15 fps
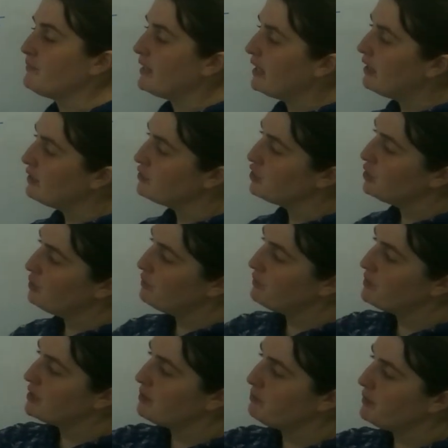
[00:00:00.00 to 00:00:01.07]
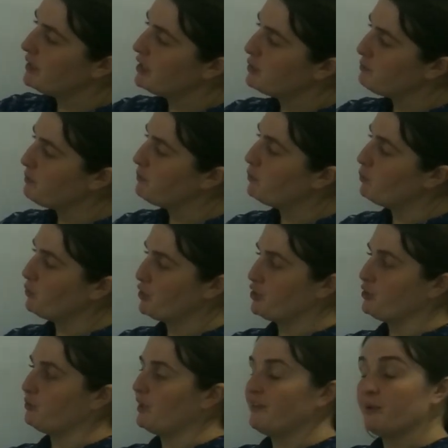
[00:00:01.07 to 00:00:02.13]
If they ask you if something is
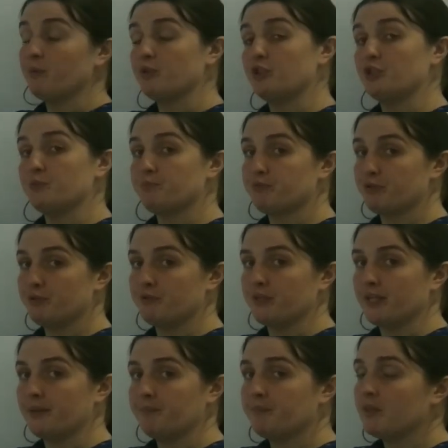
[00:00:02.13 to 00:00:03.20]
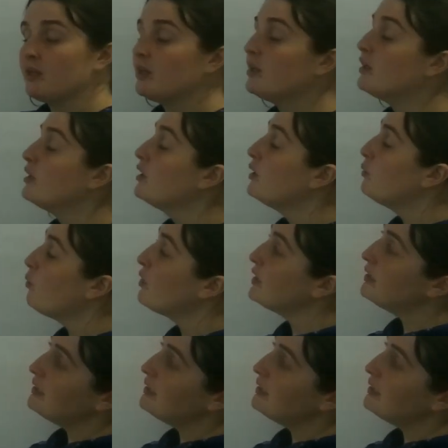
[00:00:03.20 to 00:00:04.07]
proportional and they want you to prove it, what